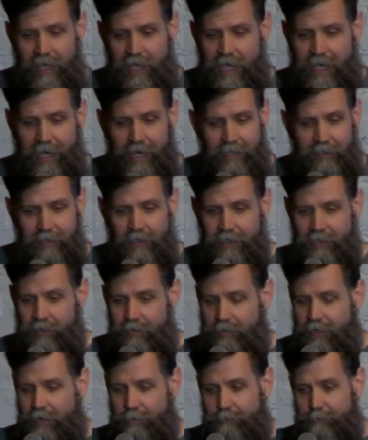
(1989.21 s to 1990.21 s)
at
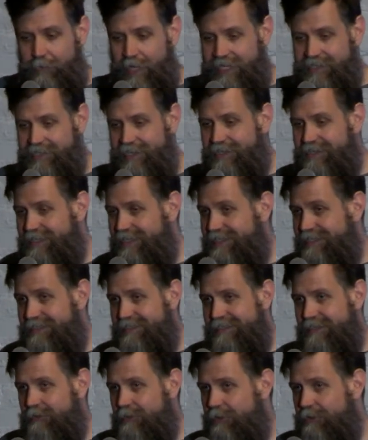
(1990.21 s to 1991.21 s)
a basically
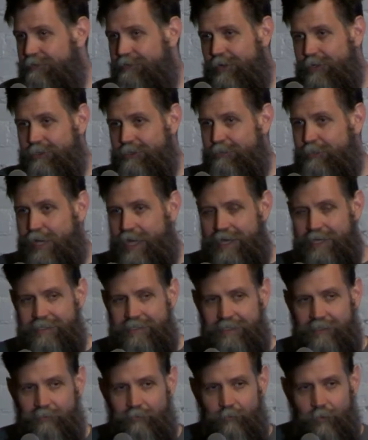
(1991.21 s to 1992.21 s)
zero false
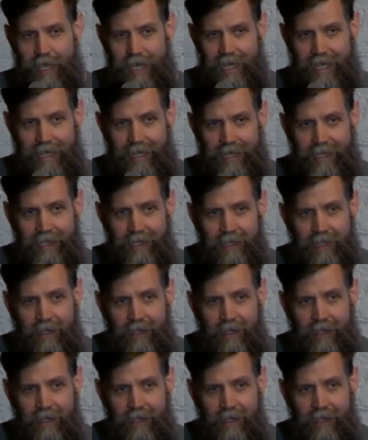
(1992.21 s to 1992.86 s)
positive way,